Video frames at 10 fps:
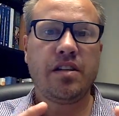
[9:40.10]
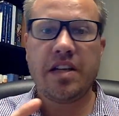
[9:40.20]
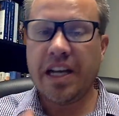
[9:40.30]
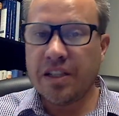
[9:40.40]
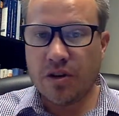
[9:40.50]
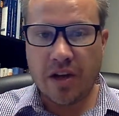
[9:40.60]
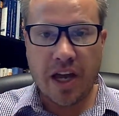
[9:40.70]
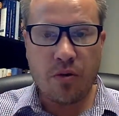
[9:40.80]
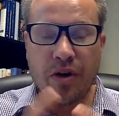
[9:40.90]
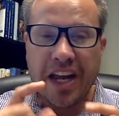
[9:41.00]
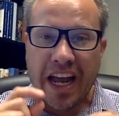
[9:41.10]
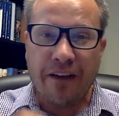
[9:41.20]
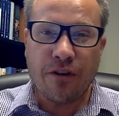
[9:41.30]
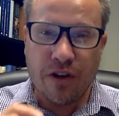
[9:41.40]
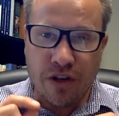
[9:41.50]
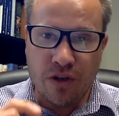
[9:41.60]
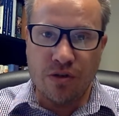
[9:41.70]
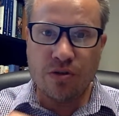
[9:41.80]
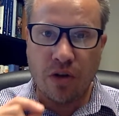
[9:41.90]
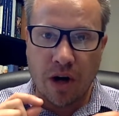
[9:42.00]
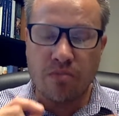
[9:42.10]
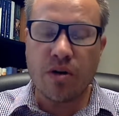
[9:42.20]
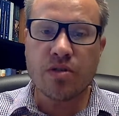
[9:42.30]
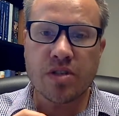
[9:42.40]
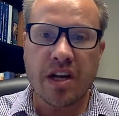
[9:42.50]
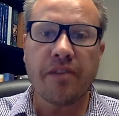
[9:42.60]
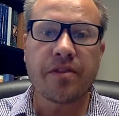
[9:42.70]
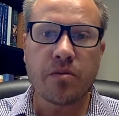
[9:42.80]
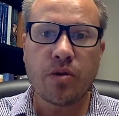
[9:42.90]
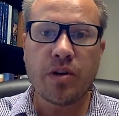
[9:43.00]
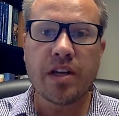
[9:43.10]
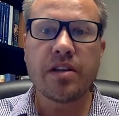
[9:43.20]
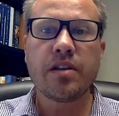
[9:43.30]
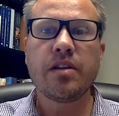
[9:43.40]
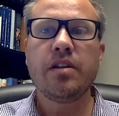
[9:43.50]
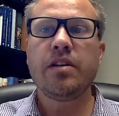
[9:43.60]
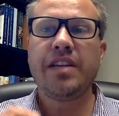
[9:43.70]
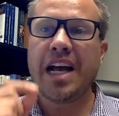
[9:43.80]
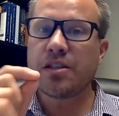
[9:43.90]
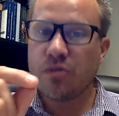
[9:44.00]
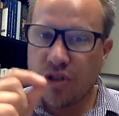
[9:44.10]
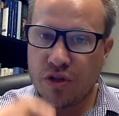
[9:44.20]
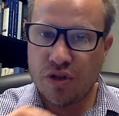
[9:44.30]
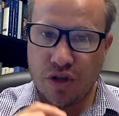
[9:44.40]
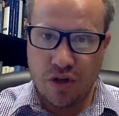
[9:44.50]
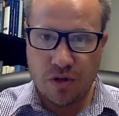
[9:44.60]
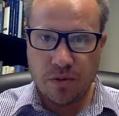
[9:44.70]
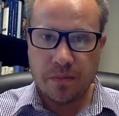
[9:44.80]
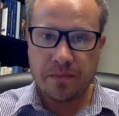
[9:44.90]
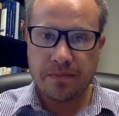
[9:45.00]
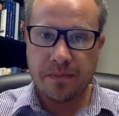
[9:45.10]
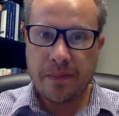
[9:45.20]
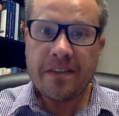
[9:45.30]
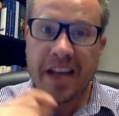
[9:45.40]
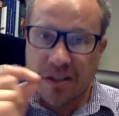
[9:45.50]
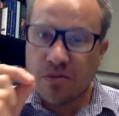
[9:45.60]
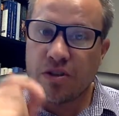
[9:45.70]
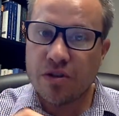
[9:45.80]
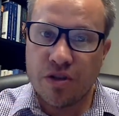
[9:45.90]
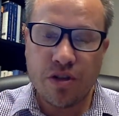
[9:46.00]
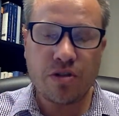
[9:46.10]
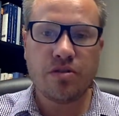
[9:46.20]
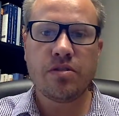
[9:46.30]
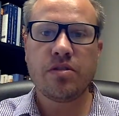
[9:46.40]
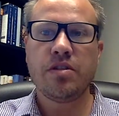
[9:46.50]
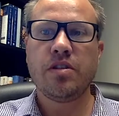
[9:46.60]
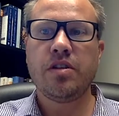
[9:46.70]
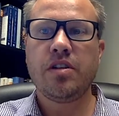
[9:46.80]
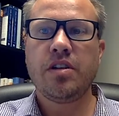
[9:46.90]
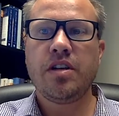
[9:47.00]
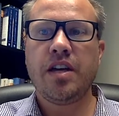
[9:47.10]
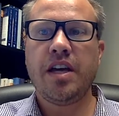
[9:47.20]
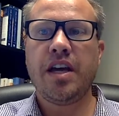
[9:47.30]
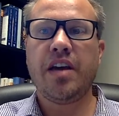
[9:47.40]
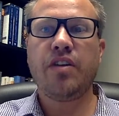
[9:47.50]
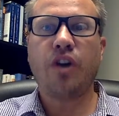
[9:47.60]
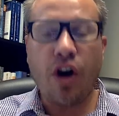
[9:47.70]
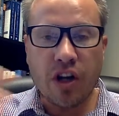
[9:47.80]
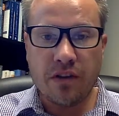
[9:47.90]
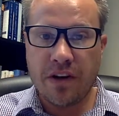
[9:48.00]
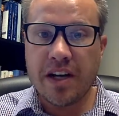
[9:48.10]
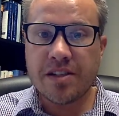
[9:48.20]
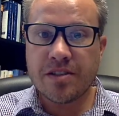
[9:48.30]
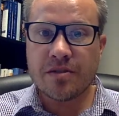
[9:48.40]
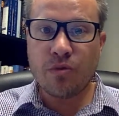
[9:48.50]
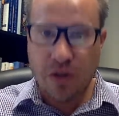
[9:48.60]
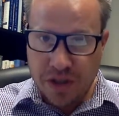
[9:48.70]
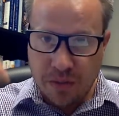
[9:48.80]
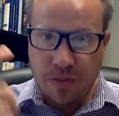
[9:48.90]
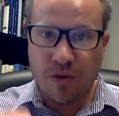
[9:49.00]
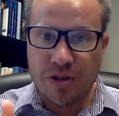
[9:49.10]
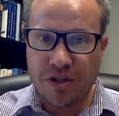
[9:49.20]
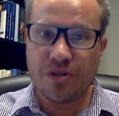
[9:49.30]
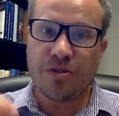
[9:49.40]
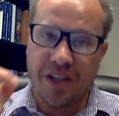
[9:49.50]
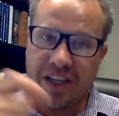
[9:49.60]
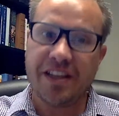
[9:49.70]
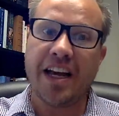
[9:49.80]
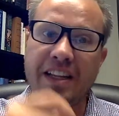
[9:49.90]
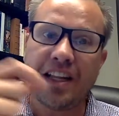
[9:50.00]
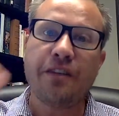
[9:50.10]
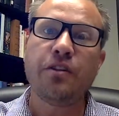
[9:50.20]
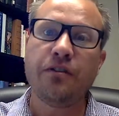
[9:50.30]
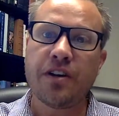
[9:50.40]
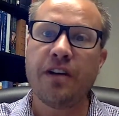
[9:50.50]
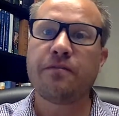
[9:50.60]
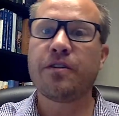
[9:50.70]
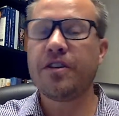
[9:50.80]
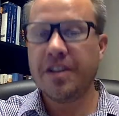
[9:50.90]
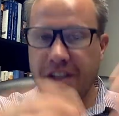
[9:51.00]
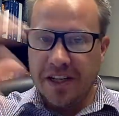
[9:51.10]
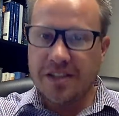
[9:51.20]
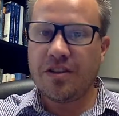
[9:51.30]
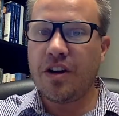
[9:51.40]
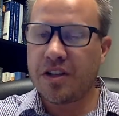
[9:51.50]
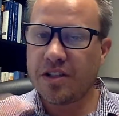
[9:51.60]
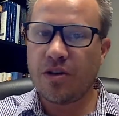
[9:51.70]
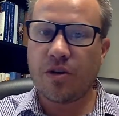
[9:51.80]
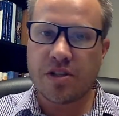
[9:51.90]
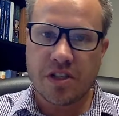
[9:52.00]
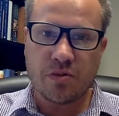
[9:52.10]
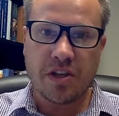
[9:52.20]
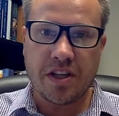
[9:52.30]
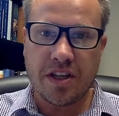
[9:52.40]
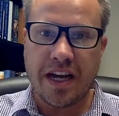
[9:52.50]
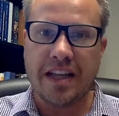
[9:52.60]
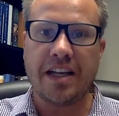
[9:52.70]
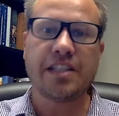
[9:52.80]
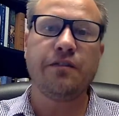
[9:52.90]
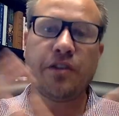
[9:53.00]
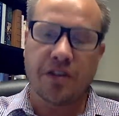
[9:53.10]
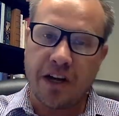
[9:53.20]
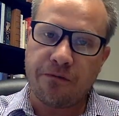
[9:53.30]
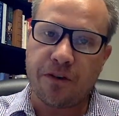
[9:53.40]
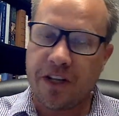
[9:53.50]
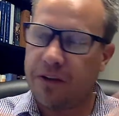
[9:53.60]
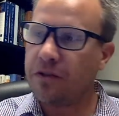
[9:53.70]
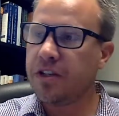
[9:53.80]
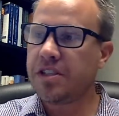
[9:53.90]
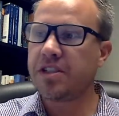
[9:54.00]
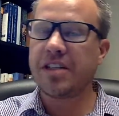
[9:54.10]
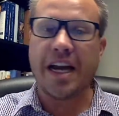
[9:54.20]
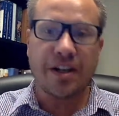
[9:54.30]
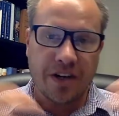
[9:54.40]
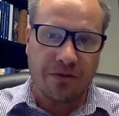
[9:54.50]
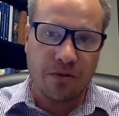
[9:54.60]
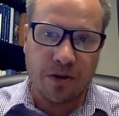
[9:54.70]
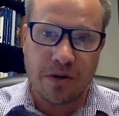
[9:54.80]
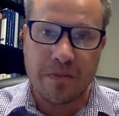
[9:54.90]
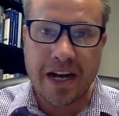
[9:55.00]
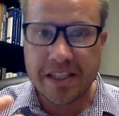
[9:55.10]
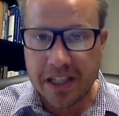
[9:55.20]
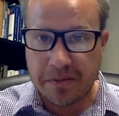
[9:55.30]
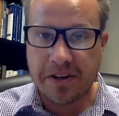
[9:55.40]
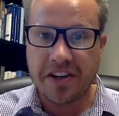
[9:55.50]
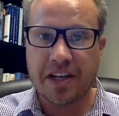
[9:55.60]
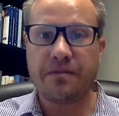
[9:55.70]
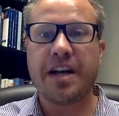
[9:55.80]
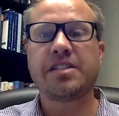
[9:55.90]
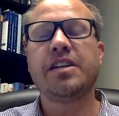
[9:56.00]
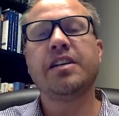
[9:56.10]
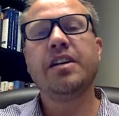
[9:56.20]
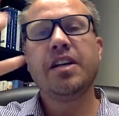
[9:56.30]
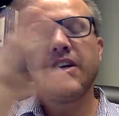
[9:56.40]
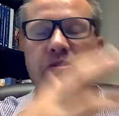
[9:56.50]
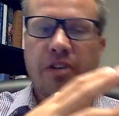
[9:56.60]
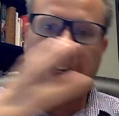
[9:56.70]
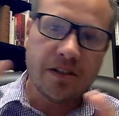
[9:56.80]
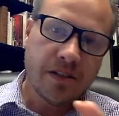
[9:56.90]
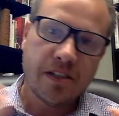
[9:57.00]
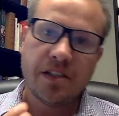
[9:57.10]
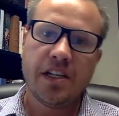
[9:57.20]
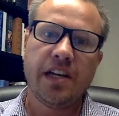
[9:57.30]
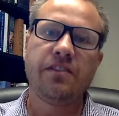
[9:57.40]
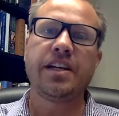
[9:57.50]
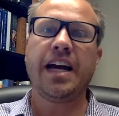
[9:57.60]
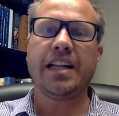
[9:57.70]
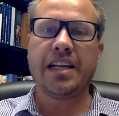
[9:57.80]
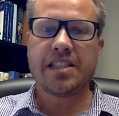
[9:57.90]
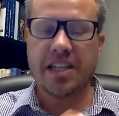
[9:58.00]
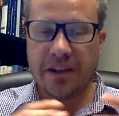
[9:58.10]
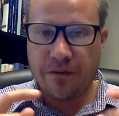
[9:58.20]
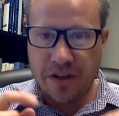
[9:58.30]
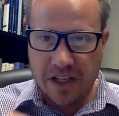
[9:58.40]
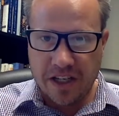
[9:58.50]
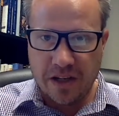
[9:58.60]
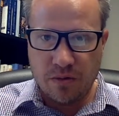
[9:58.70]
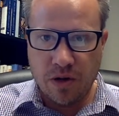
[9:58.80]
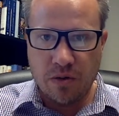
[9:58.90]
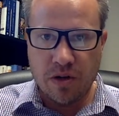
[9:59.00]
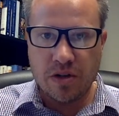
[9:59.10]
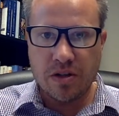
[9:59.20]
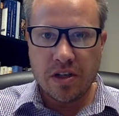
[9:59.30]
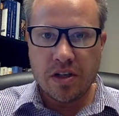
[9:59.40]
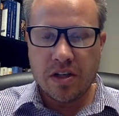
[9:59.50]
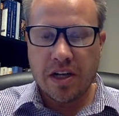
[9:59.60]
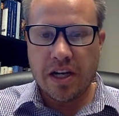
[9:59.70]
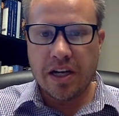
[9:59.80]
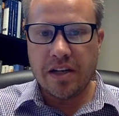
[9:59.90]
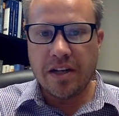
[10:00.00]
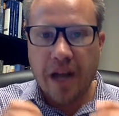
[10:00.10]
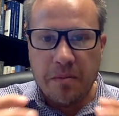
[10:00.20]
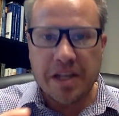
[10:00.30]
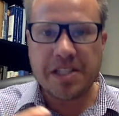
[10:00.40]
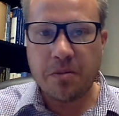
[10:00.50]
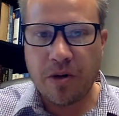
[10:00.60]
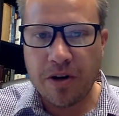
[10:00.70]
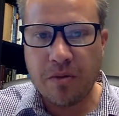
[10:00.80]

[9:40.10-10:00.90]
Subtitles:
It's okay. Whatever you are most comfortable with, that's what you should do. That's what you should do. And all of us will support you in that level of comfort, as long as, of course, it's within the guidelines. If your comfort level is I don't ever want to wear a mask and I'm never getting a vaccine, Well, if the guidelines say differently, then we will not be supportive.